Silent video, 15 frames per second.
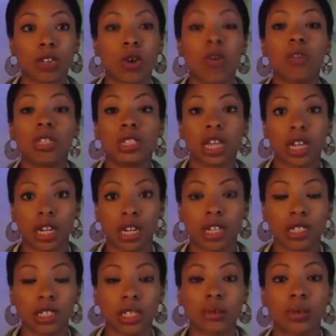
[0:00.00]
over 10
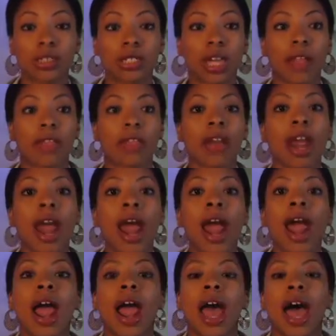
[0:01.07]
years they were together.
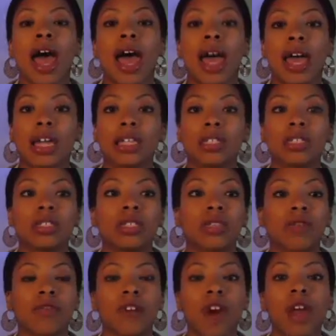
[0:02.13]
And
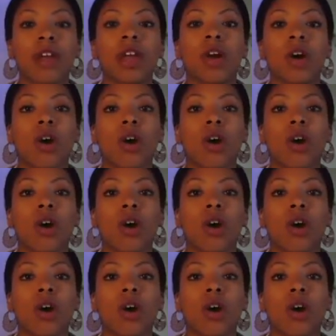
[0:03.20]
Safaree,